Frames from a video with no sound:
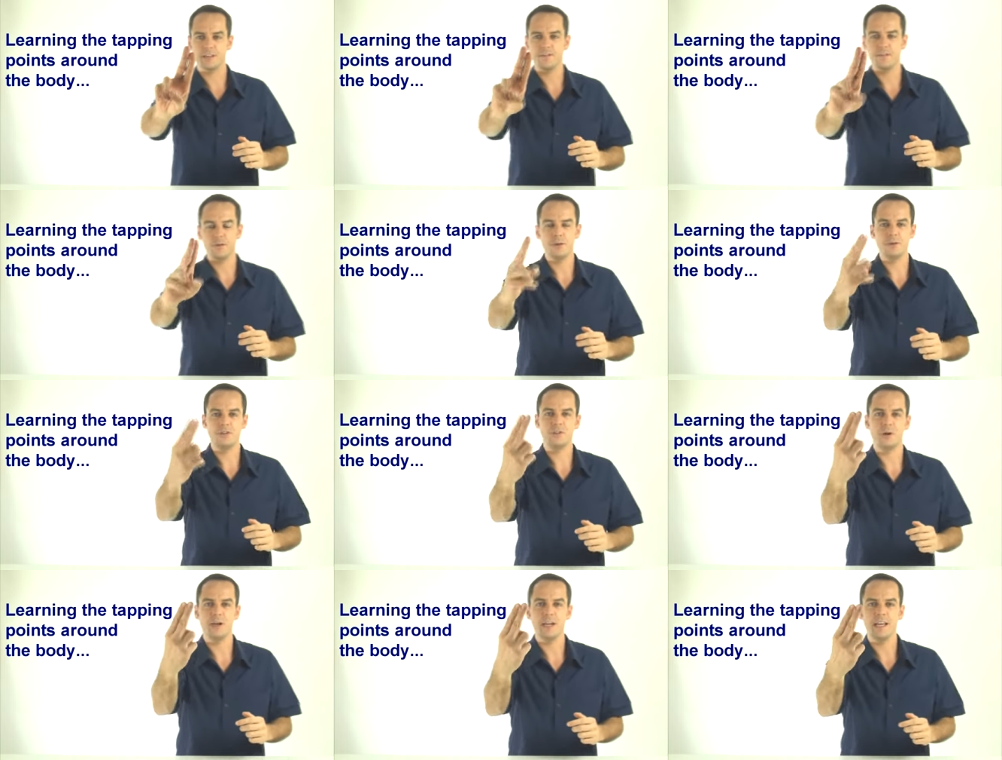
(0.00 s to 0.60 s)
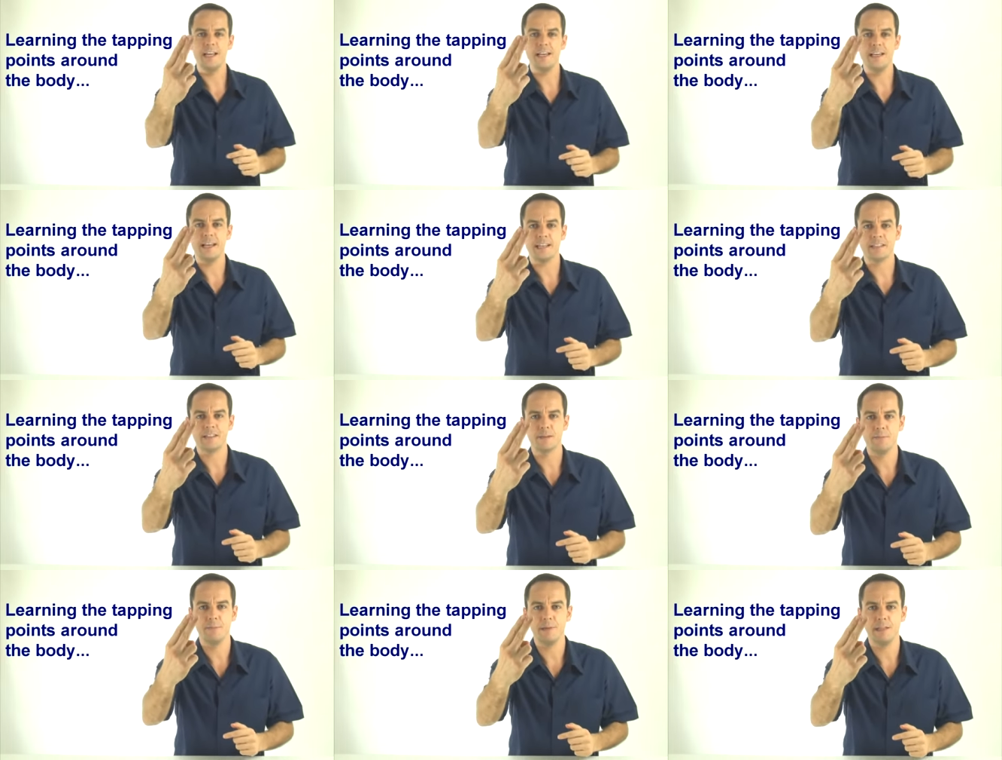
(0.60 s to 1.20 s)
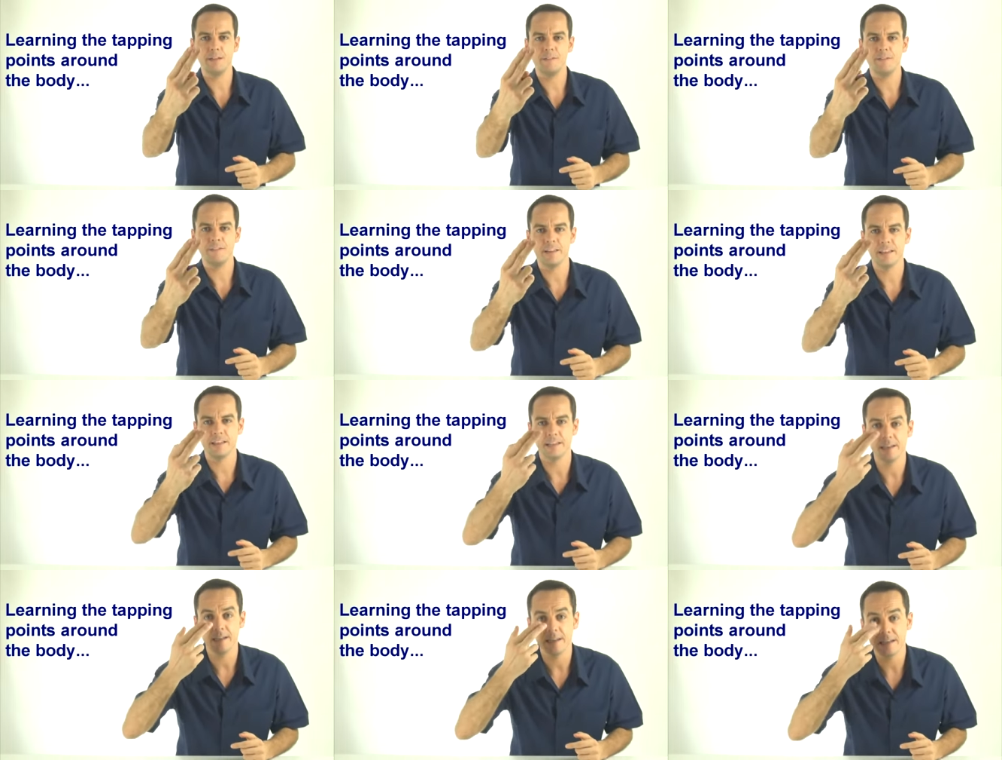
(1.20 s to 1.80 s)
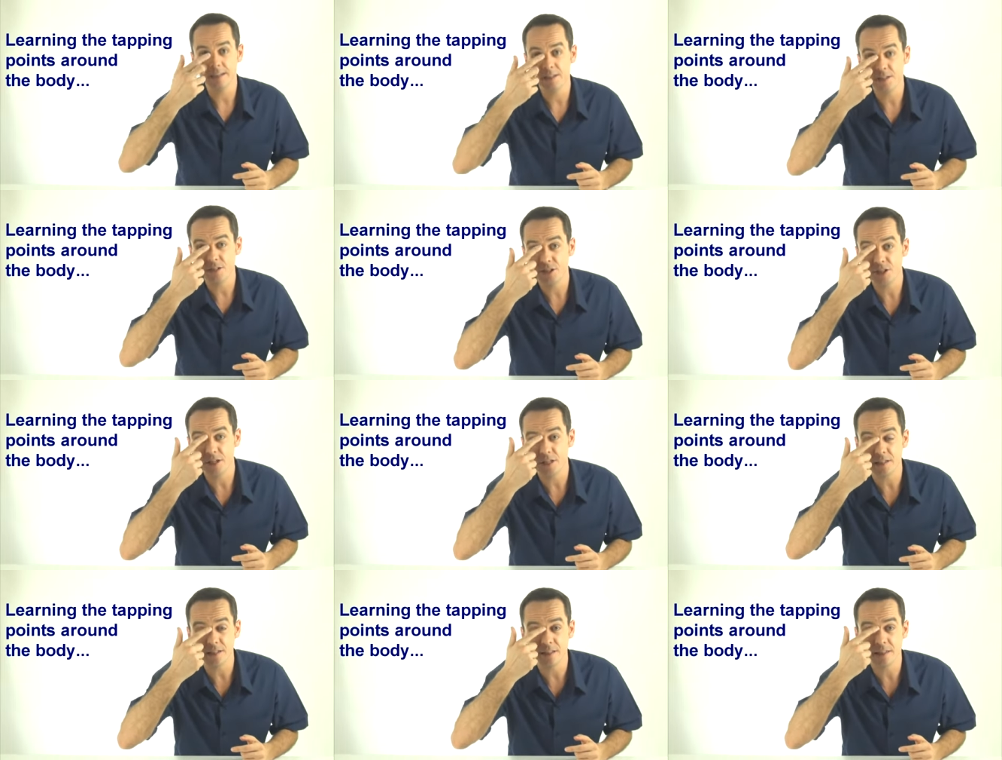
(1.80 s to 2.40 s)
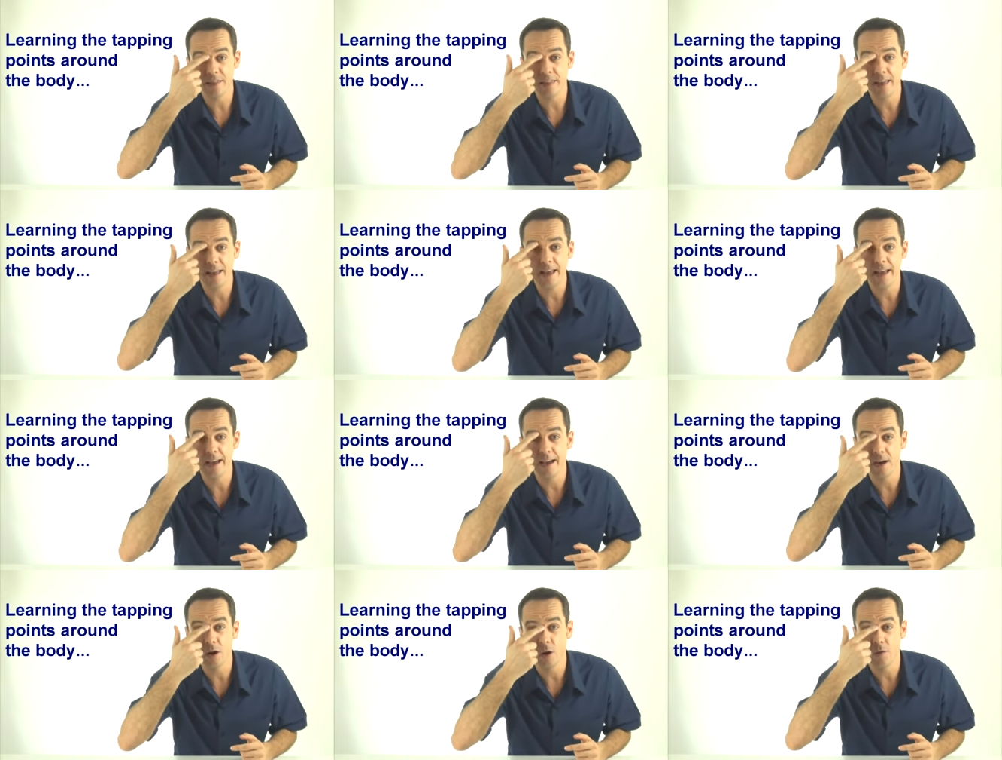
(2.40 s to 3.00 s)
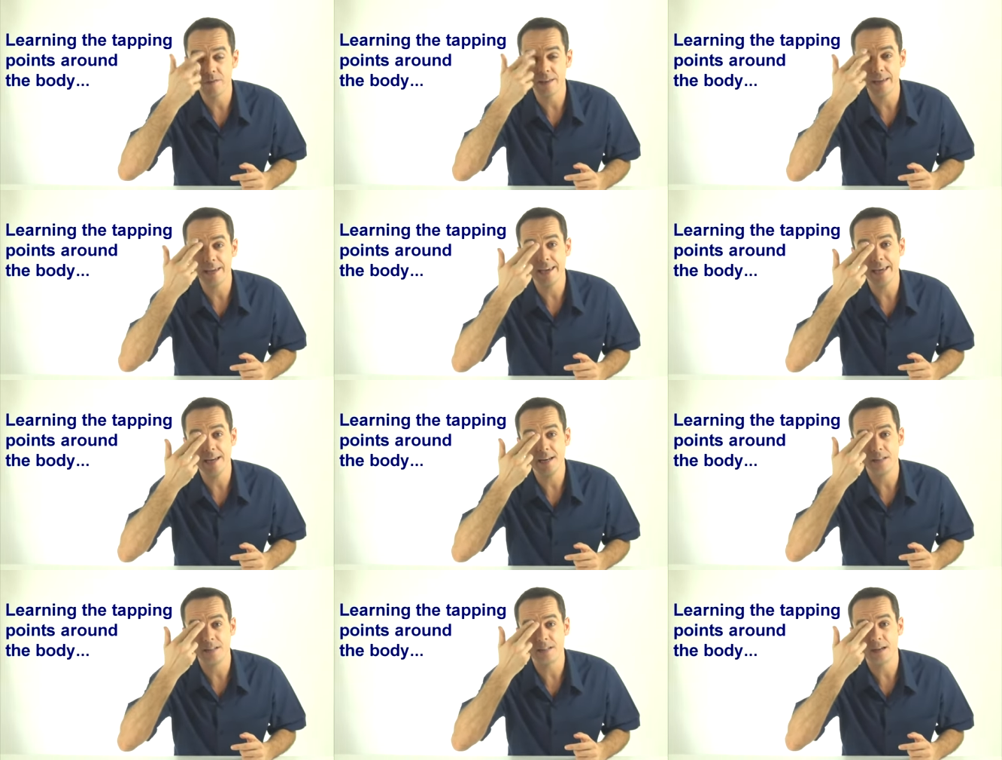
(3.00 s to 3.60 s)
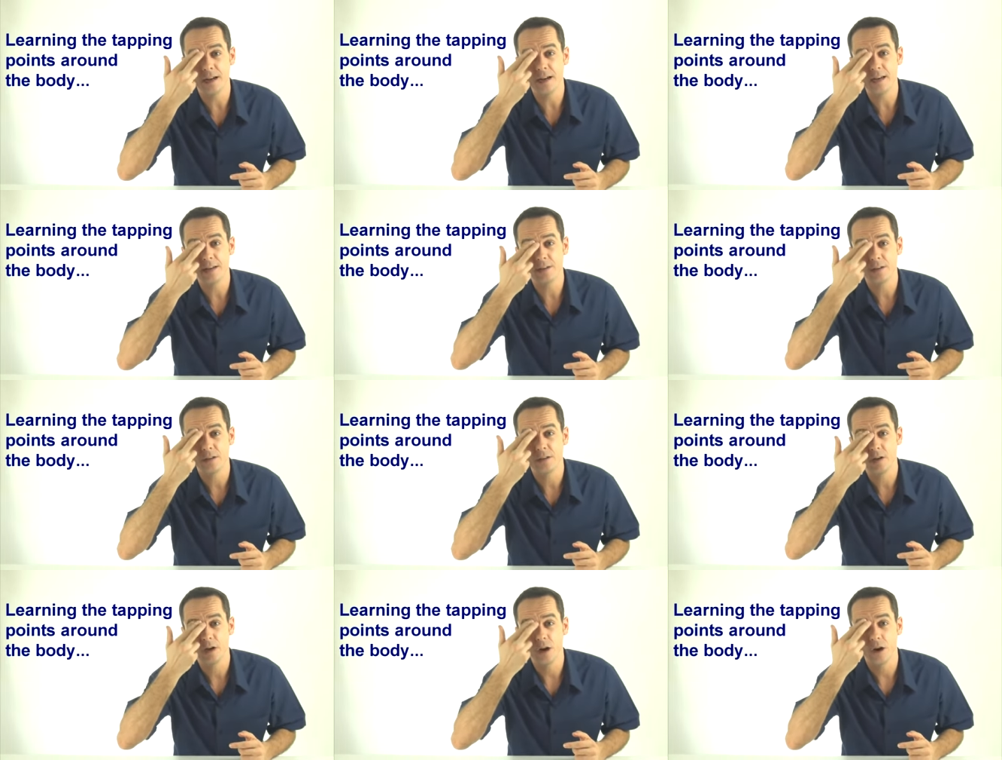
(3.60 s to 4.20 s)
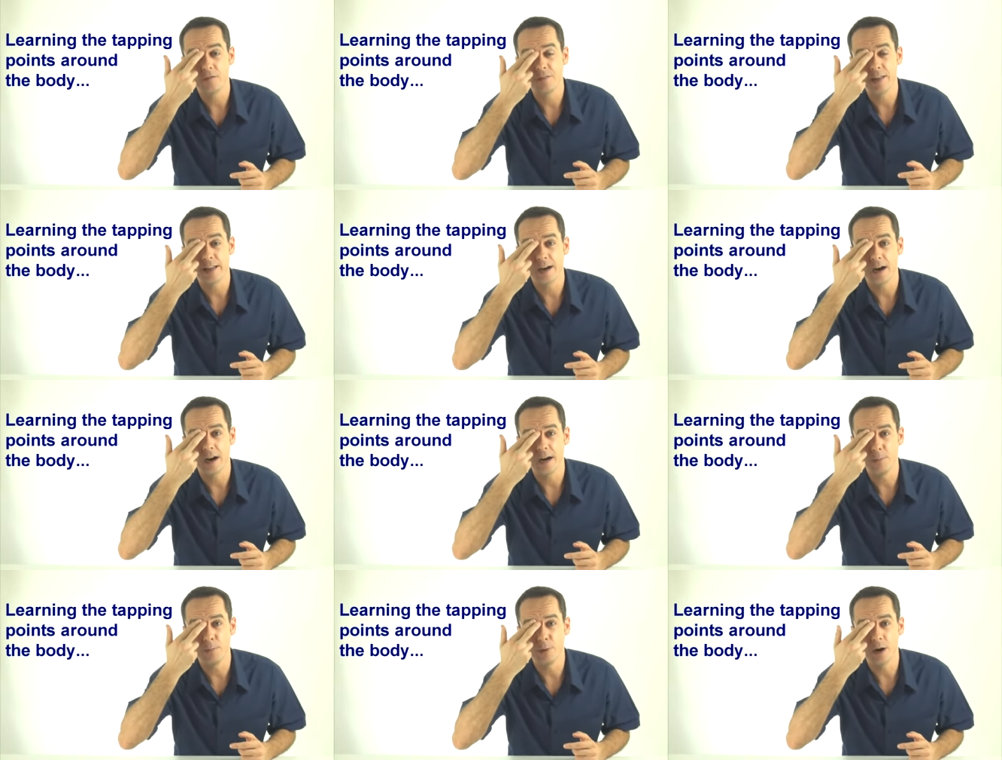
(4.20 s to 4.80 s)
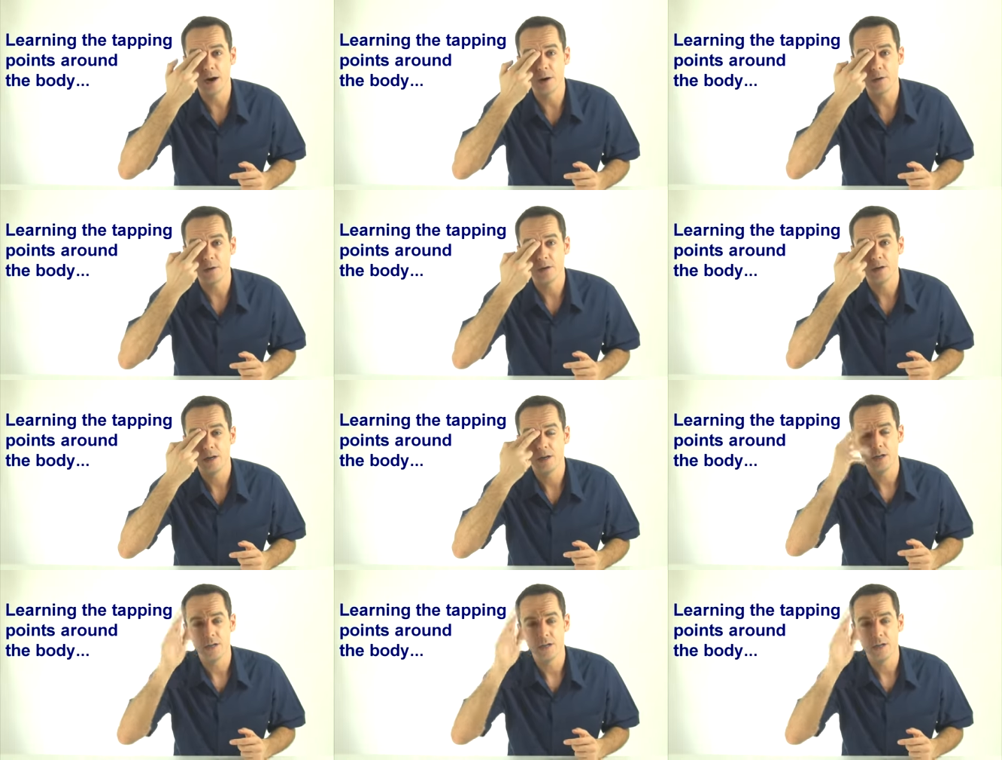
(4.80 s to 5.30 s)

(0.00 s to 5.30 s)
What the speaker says: if you use your index and middle finger, is just there on the inside of that eyebrow.